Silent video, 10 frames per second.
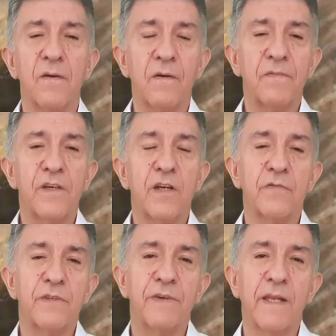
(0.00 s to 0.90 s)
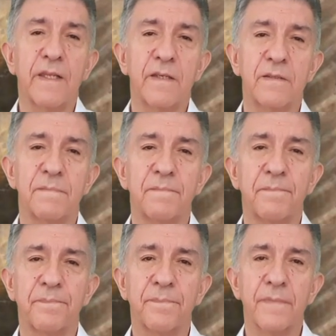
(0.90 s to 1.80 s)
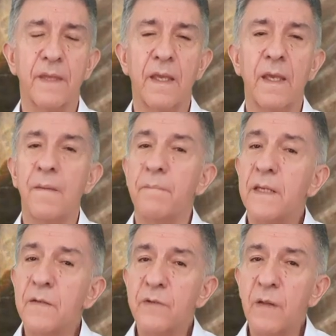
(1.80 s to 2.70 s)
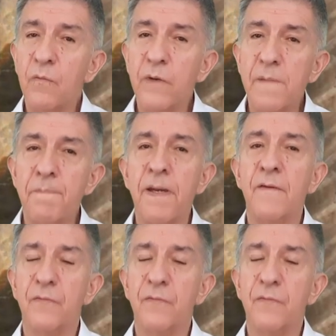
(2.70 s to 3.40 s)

of their rebellion. Many will weep